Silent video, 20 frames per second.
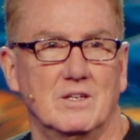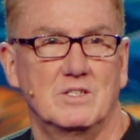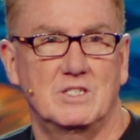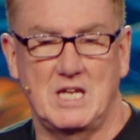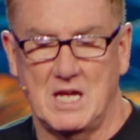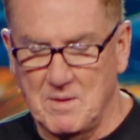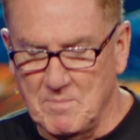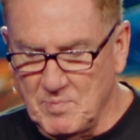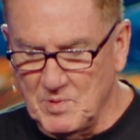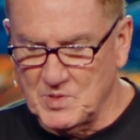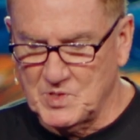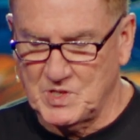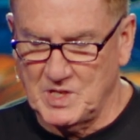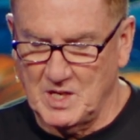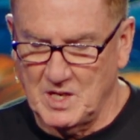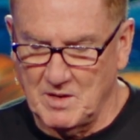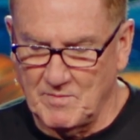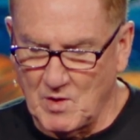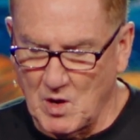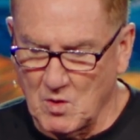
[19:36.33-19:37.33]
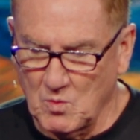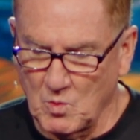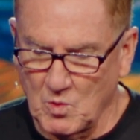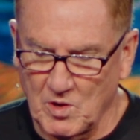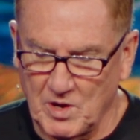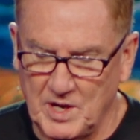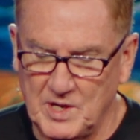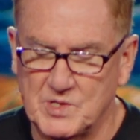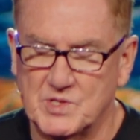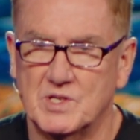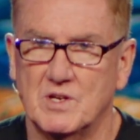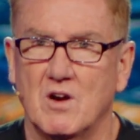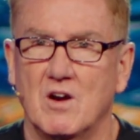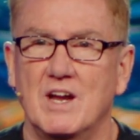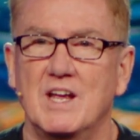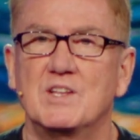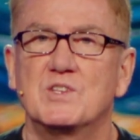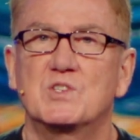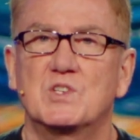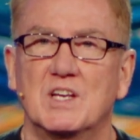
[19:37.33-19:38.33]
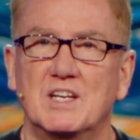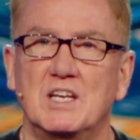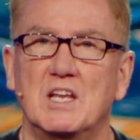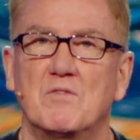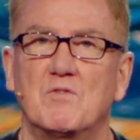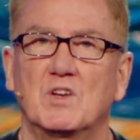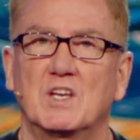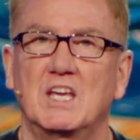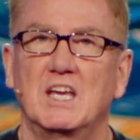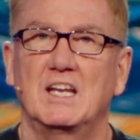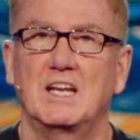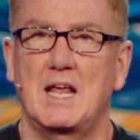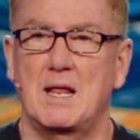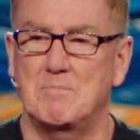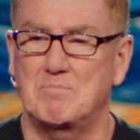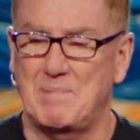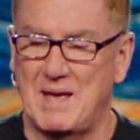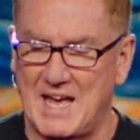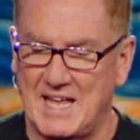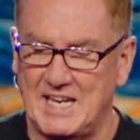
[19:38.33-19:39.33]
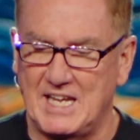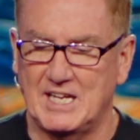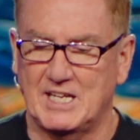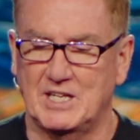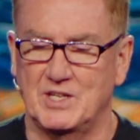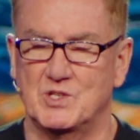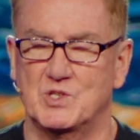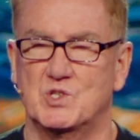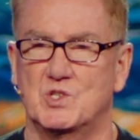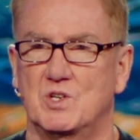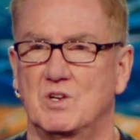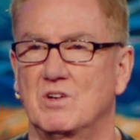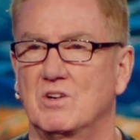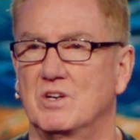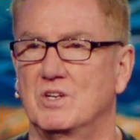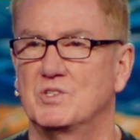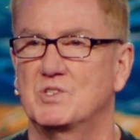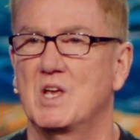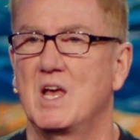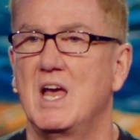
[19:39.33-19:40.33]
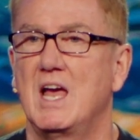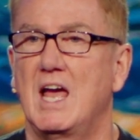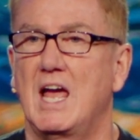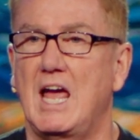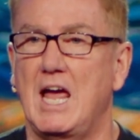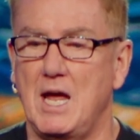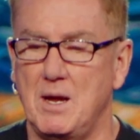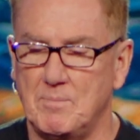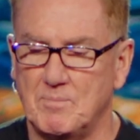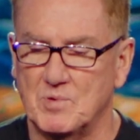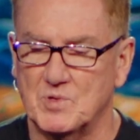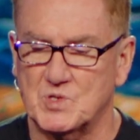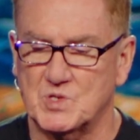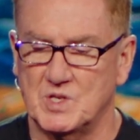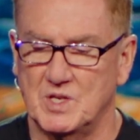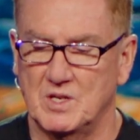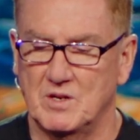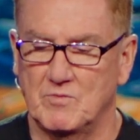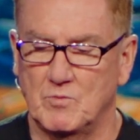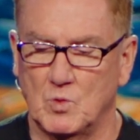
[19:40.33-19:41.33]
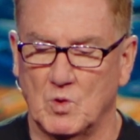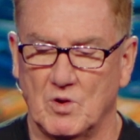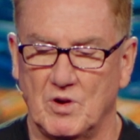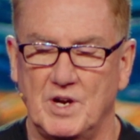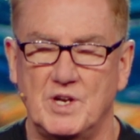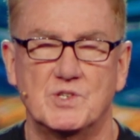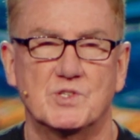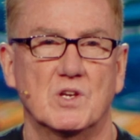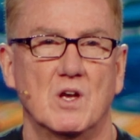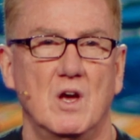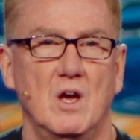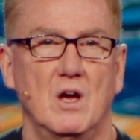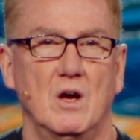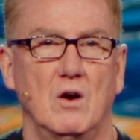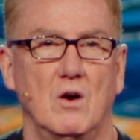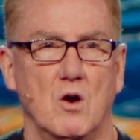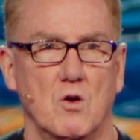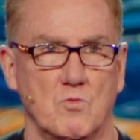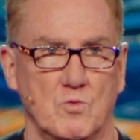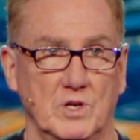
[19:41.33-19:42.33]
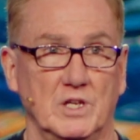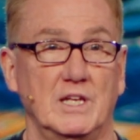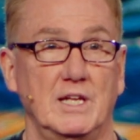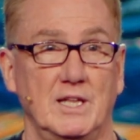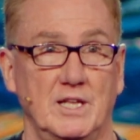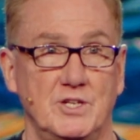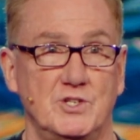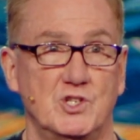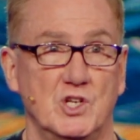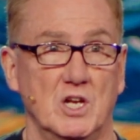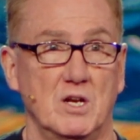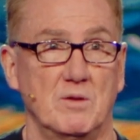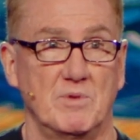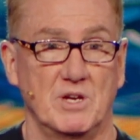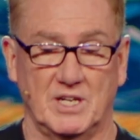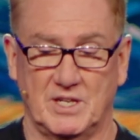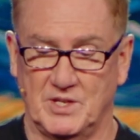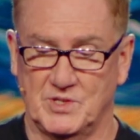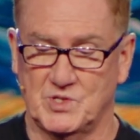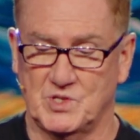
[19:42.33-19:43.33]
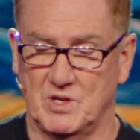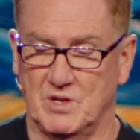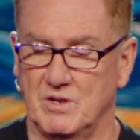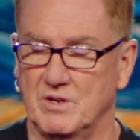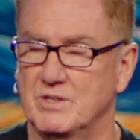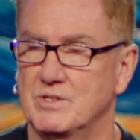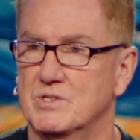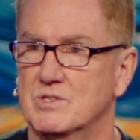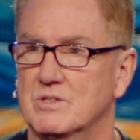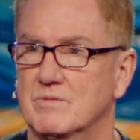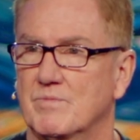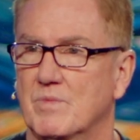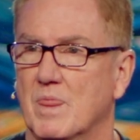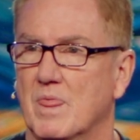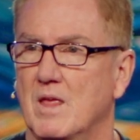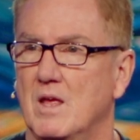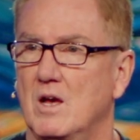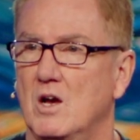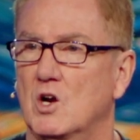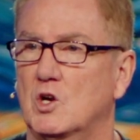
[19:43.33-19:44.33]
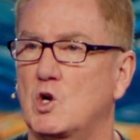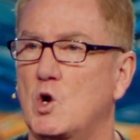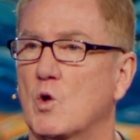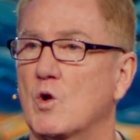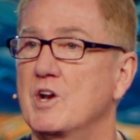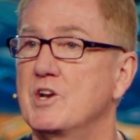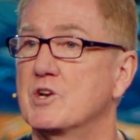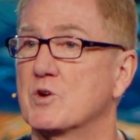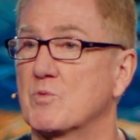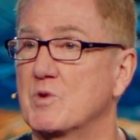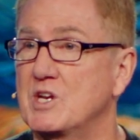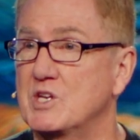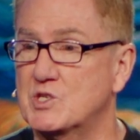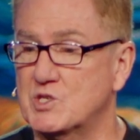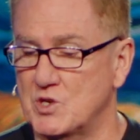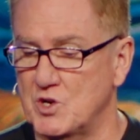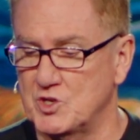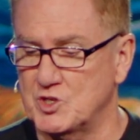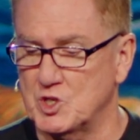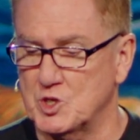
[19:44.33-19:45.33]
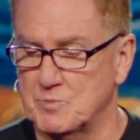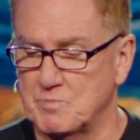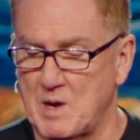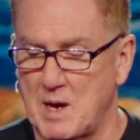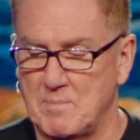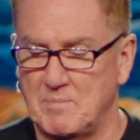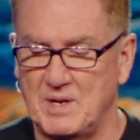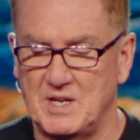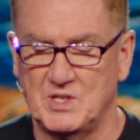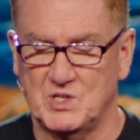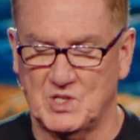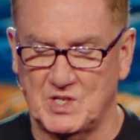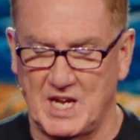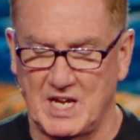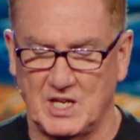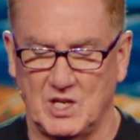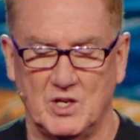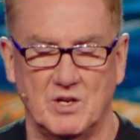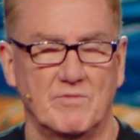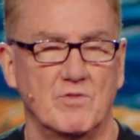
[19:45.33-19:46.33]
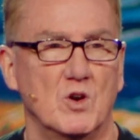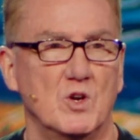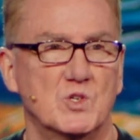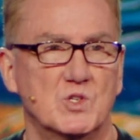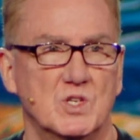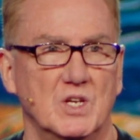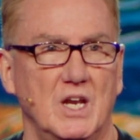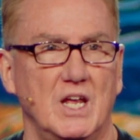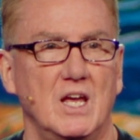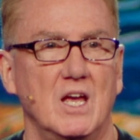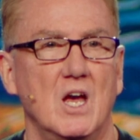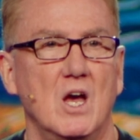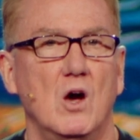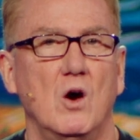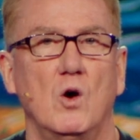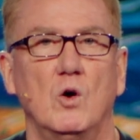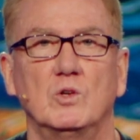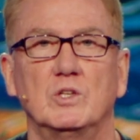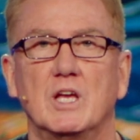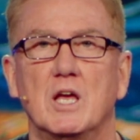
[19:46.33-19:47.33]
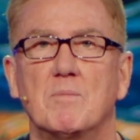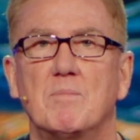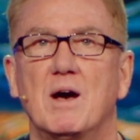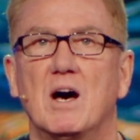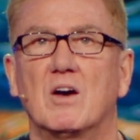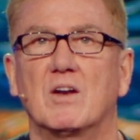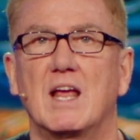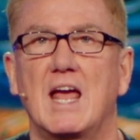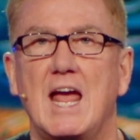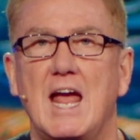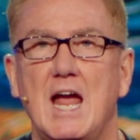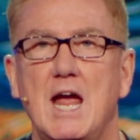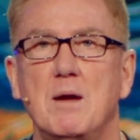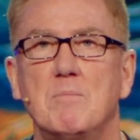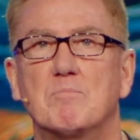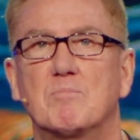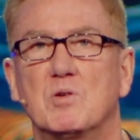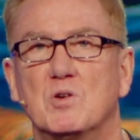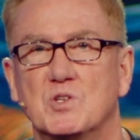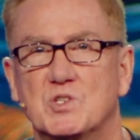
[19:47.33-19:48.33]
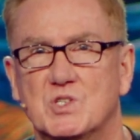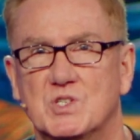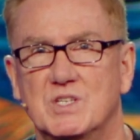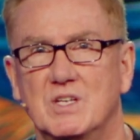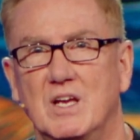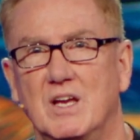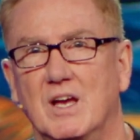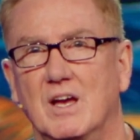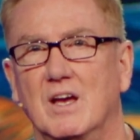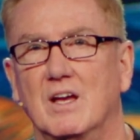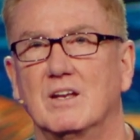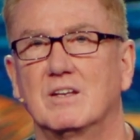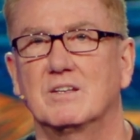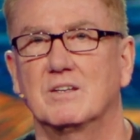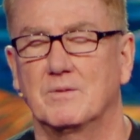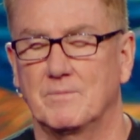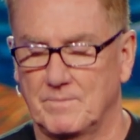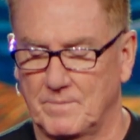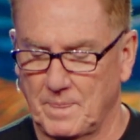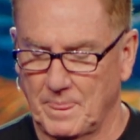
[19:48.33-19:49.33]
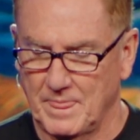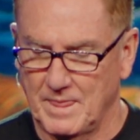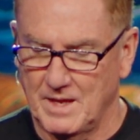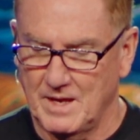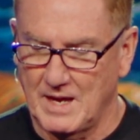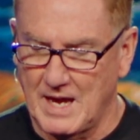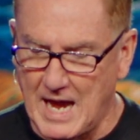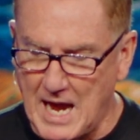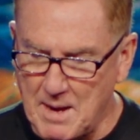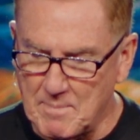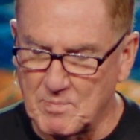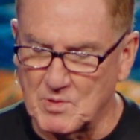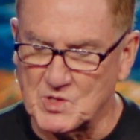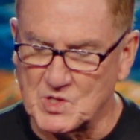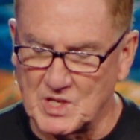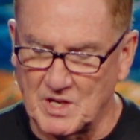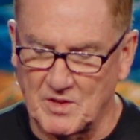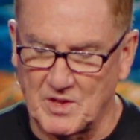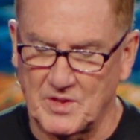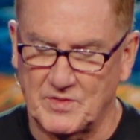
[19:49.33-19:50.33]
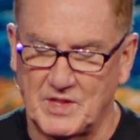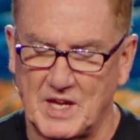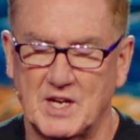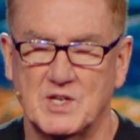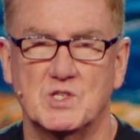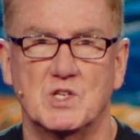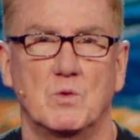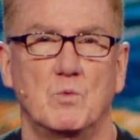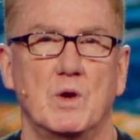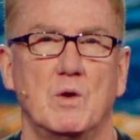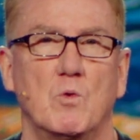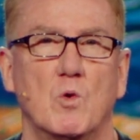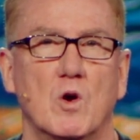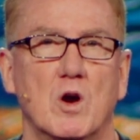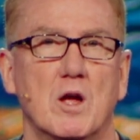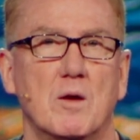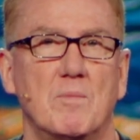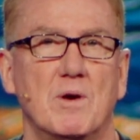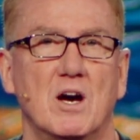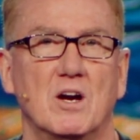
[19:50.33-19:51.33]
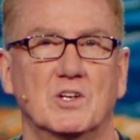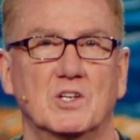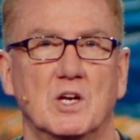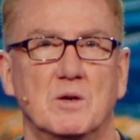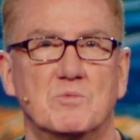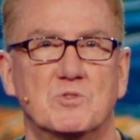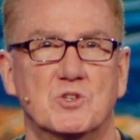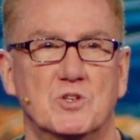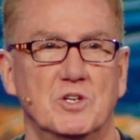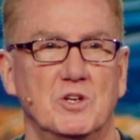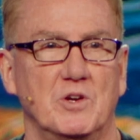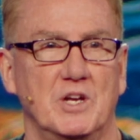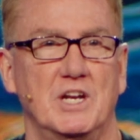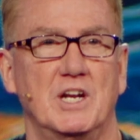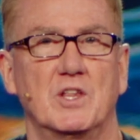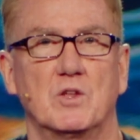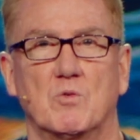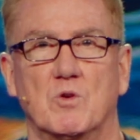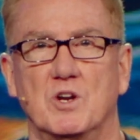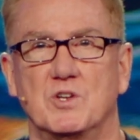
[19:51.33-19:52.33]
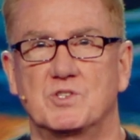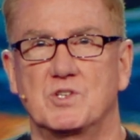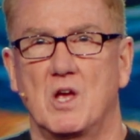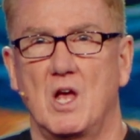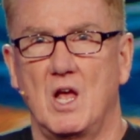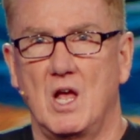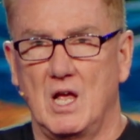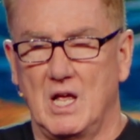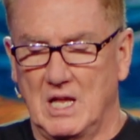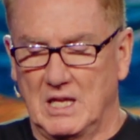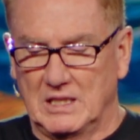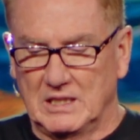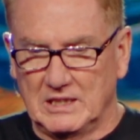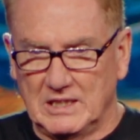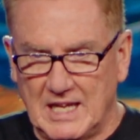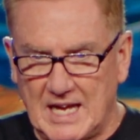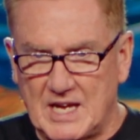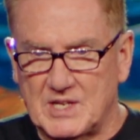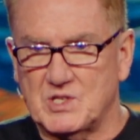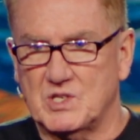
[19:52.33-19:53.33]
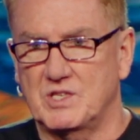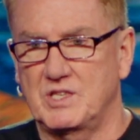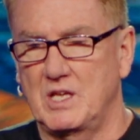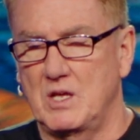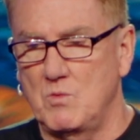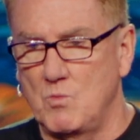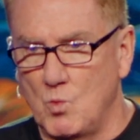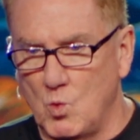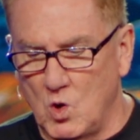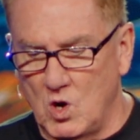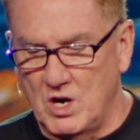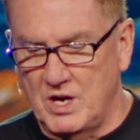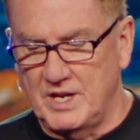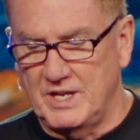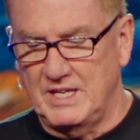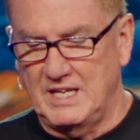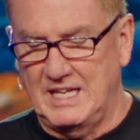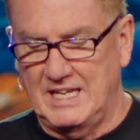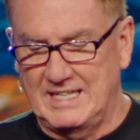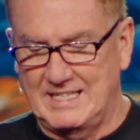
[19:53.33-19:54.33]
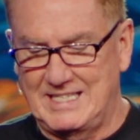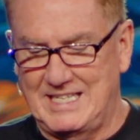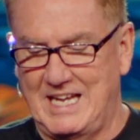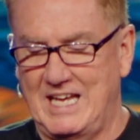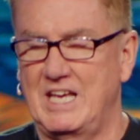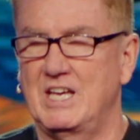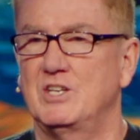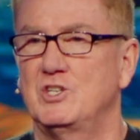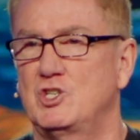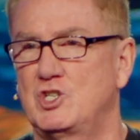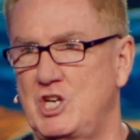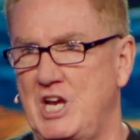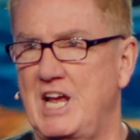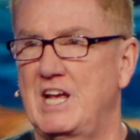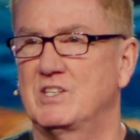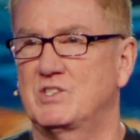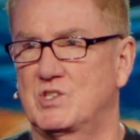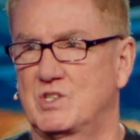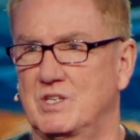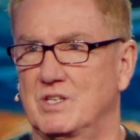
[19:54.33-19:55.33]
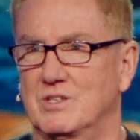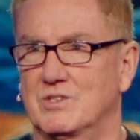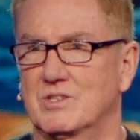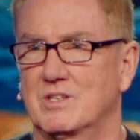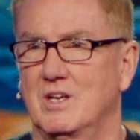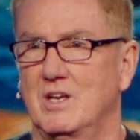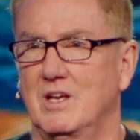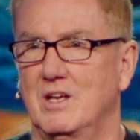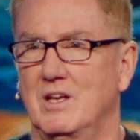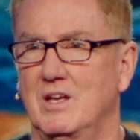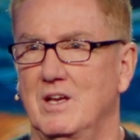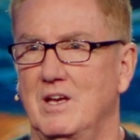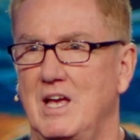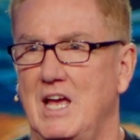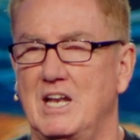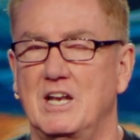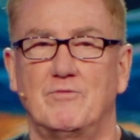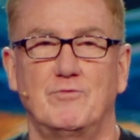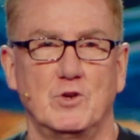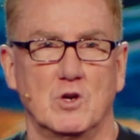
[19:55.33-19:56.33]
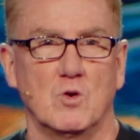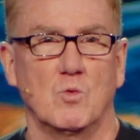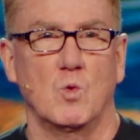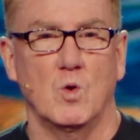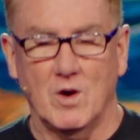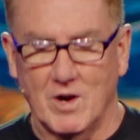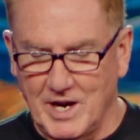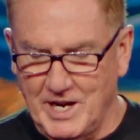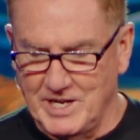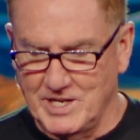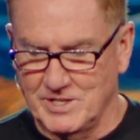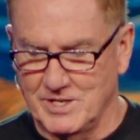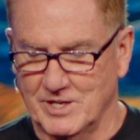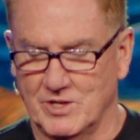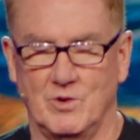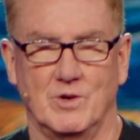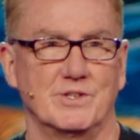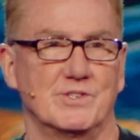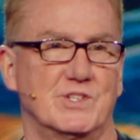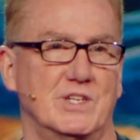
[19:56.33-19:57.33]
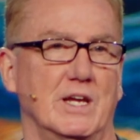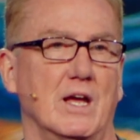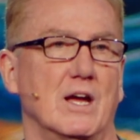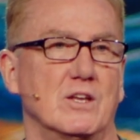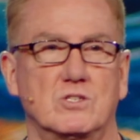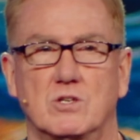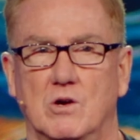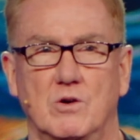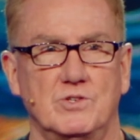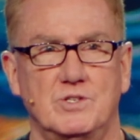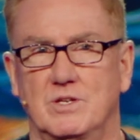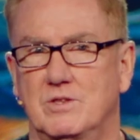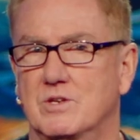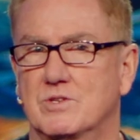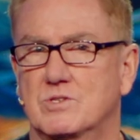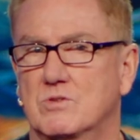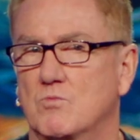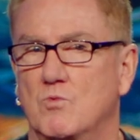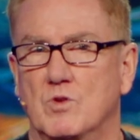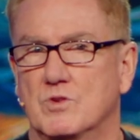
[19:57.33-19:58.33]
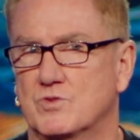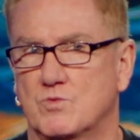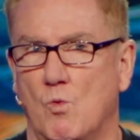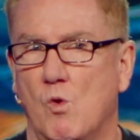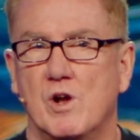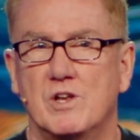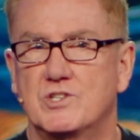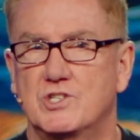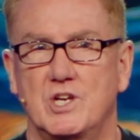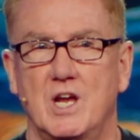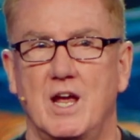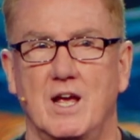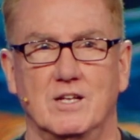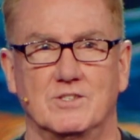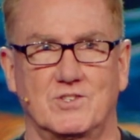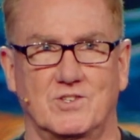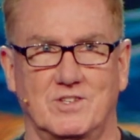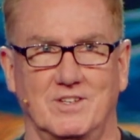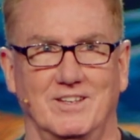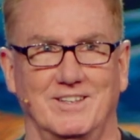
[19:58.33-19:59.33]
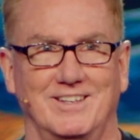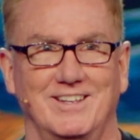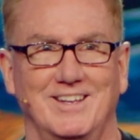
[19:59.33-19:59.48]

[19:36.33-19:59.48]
10% of our worries are insignificant and petty concerns, 8% of worries are really legitimate concerns. According to researchers by Penn State University, only about 8%, 8% of the things that we worry about come true. In other words, less than 1 in 10 chances. And if you're a worrier, you're going, see, I told you there's one chance.